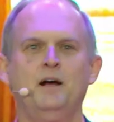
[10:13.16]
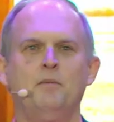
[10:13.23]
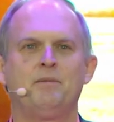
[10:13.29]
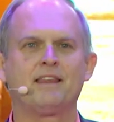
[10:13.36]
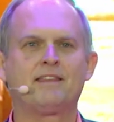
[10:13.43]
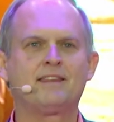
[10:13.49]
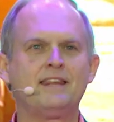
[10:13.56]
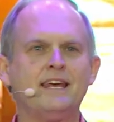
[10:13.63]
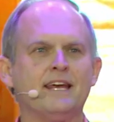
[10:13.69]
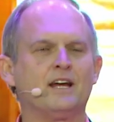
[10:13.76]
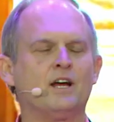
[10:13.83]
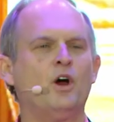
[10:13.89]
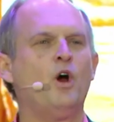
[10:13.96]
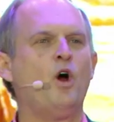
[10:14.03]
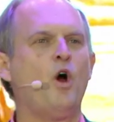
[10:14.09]
But
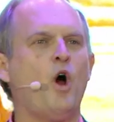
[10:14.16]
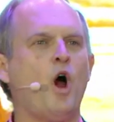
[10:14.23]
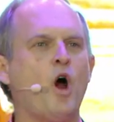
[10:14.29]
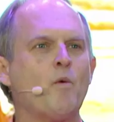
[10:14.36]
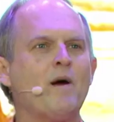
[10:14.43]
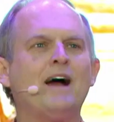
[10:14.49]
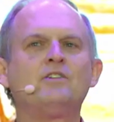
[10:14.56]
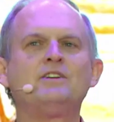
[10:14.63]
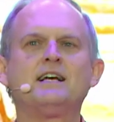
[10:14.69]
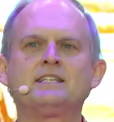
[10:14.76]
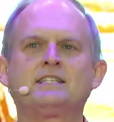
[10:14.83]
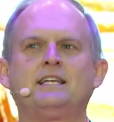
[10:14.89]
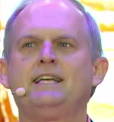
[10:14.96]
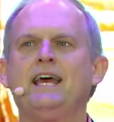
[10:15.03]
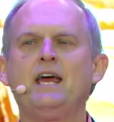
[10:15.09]
think, around us
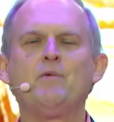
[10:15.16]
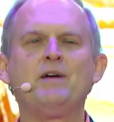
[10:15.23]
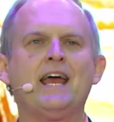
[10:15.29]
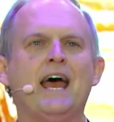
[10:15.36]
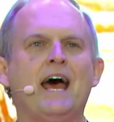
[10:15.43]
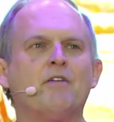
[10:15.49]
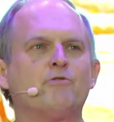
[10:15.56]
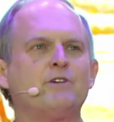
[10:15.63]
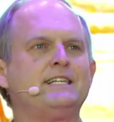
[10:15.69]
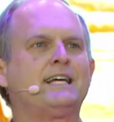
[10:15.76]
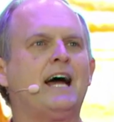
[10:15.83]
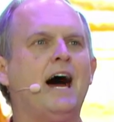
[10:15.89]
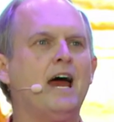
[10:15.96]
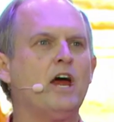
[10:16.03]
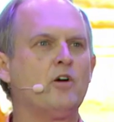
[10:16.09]
today we have
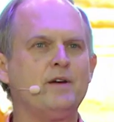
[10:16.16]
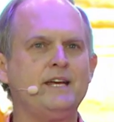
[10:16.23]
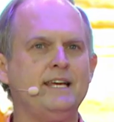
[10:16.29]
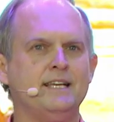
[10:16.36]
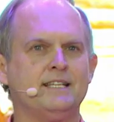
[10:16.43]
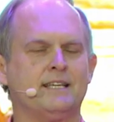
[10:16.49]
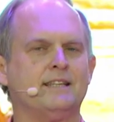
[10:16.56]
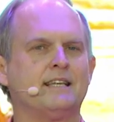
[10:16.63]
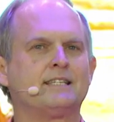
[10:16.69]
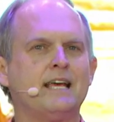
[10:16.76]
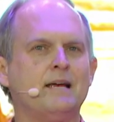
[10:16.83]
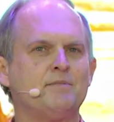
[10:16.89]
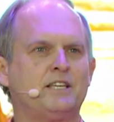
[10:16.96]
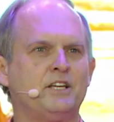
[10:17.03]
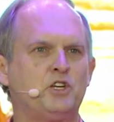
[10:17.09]
retirees in the
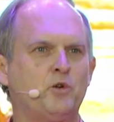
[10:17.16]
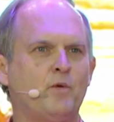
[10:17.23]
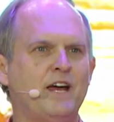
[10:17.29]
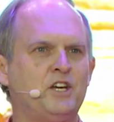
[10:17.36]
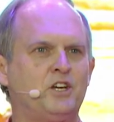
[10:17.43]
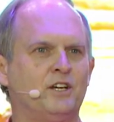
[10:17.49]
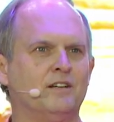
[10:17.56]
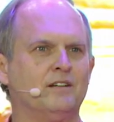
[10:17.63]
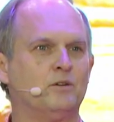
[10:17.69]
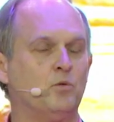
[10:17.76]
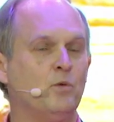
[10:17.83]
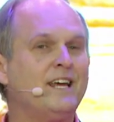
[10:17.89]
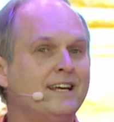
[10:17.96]
same situation. We